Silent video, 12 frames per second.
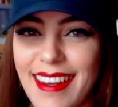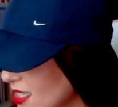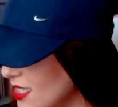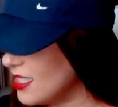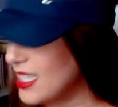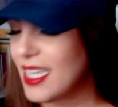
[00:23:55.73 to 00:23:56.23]

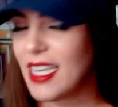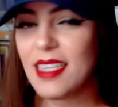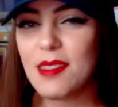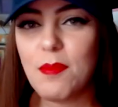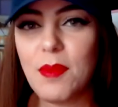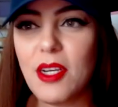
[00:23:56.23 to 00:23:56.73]
It's like he has
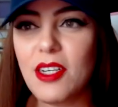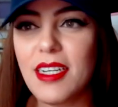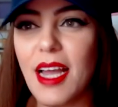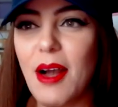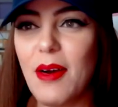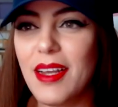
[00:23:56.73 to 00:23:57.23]
a beard
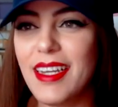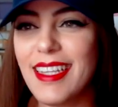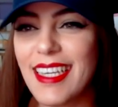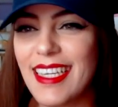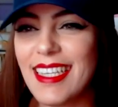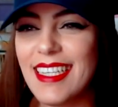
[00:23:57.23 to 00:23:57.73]
now, and like,
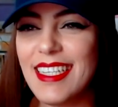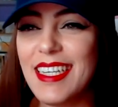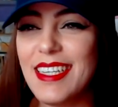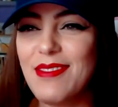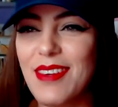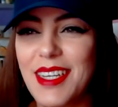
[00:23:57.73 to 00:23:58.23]
he
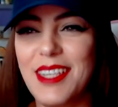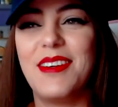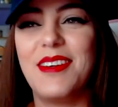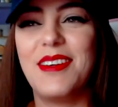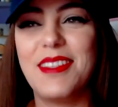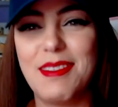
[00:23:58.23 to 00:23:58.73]
didn't when he
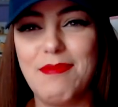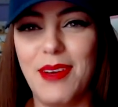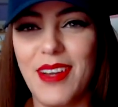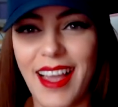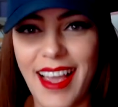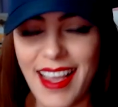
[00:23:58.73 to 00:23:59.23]
wrote this
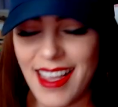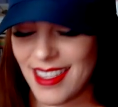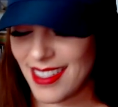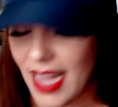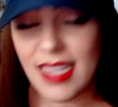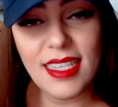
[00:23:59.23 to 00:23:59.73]
book, I
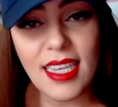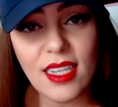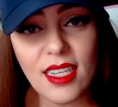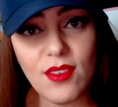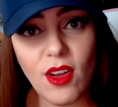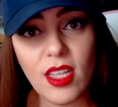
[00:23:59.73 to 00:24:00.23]
guess. And second
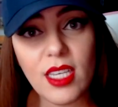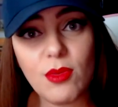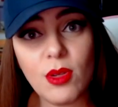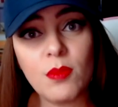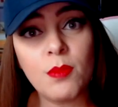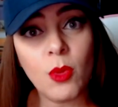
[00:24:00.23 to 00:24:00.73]
of all, he
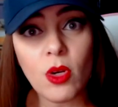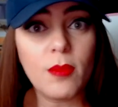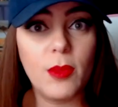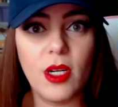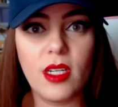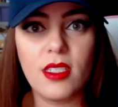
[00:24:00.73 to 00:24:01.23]
wrote more
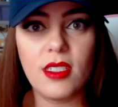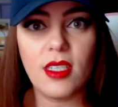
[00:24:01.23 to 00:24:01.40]
books